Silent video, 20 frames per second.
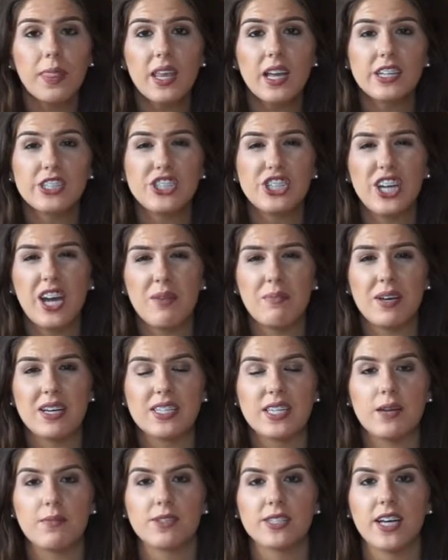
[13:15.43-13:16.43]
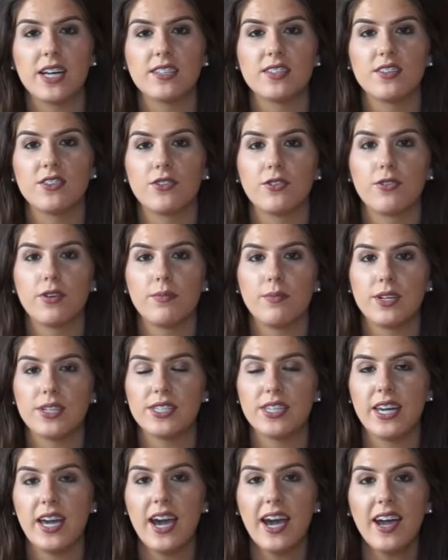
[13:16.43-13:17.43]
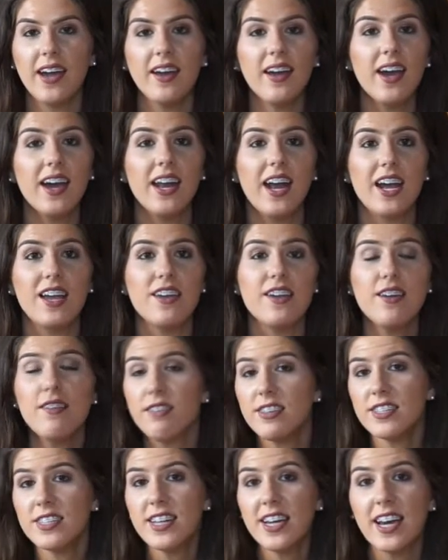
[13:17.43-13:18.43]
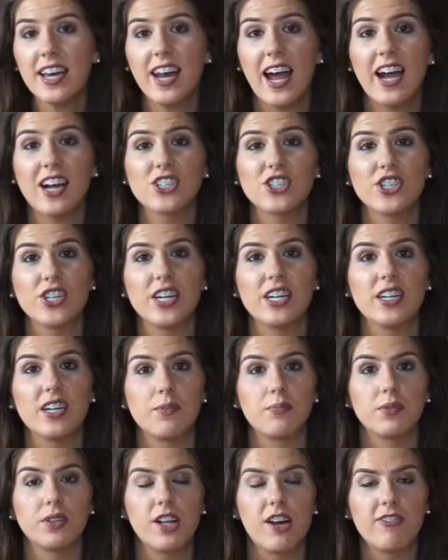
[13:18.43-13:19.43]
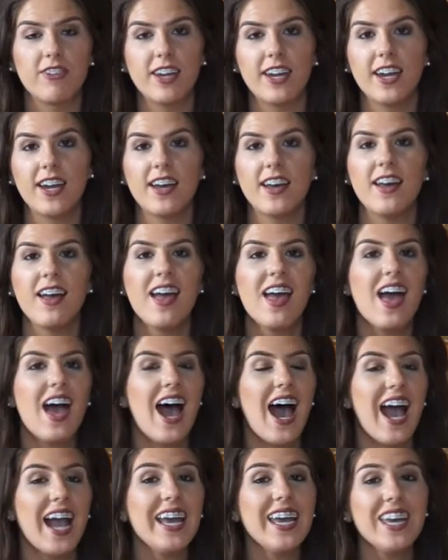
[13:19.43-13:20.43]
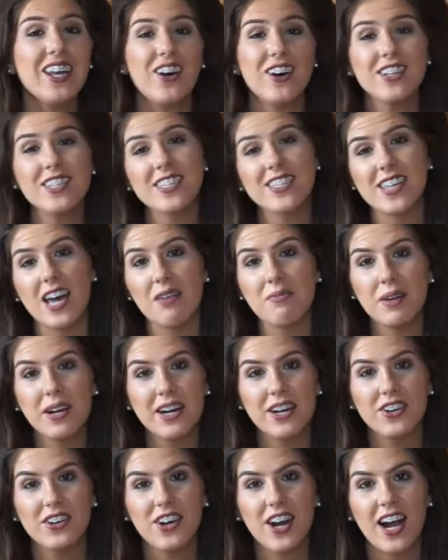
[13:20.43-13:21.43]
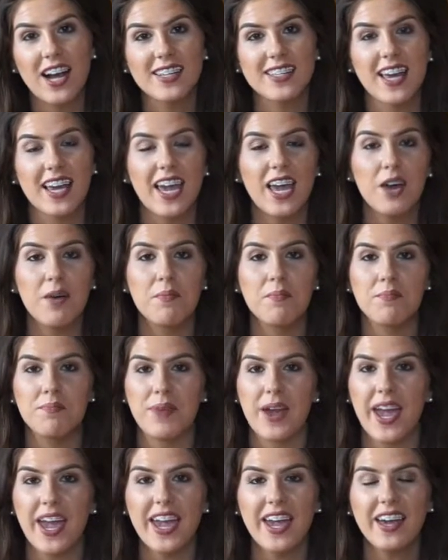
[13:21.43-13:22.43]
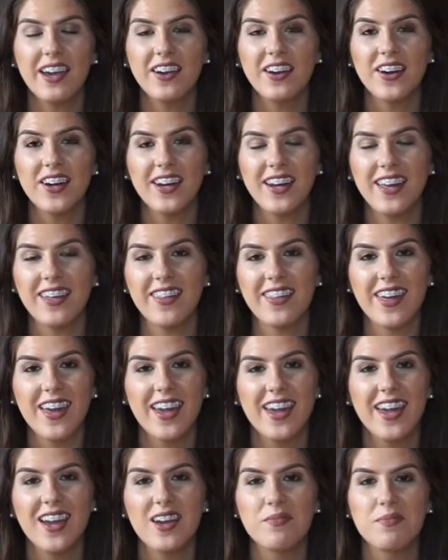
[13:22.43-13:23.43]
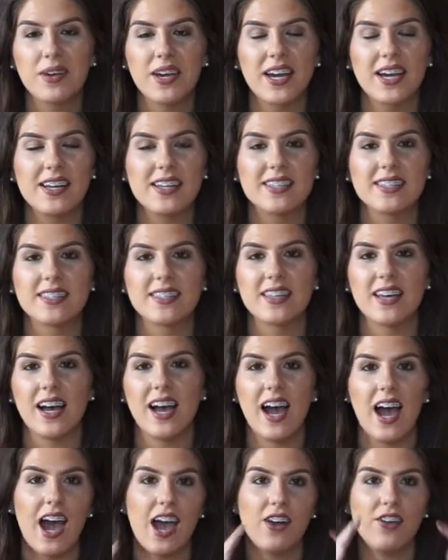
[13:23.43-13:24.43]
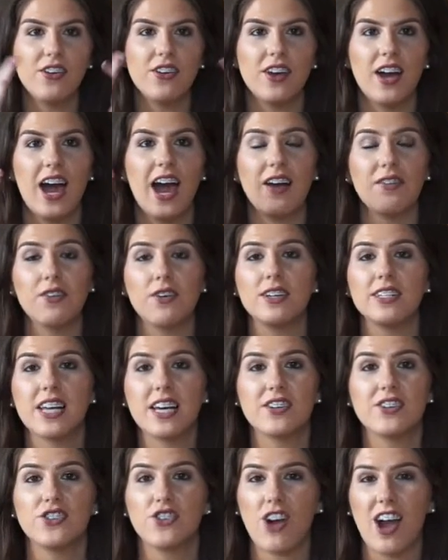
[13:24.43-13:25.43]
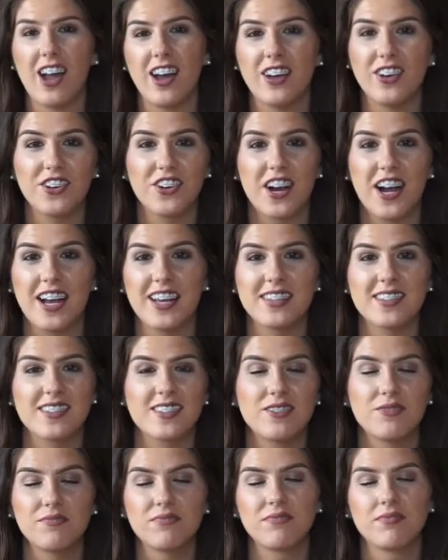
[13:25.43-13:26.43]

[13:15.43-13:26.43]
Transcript: she gave me a sample size of the Laura Mercier, and I used it and I actually ended up loving it. I cannot set my under eyes. I can't bake or anything because I've always had dry under eyes.